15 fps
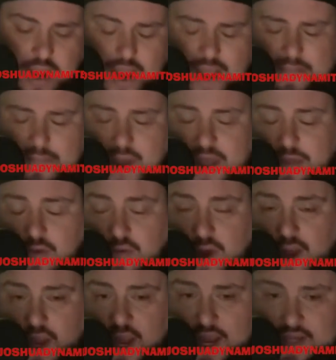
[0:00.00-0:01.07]
and by the
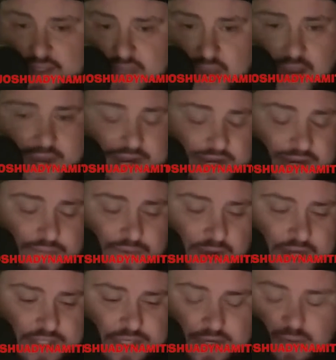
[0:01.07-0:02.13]
way, anxiety and
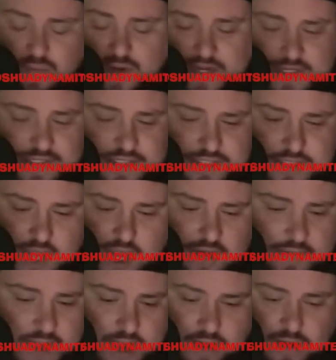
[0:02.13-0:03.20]
depression, we can just talk
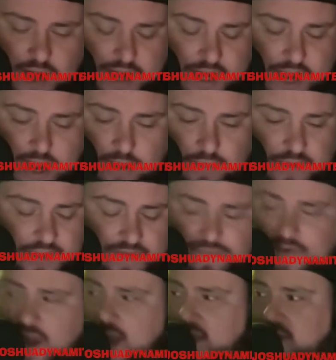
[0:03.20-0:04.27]
about it right now really
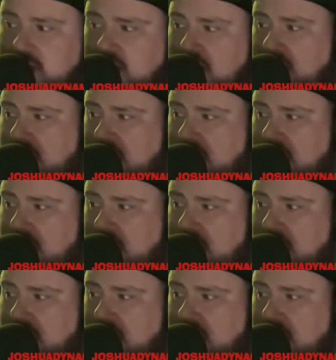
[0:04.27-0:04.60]
fast.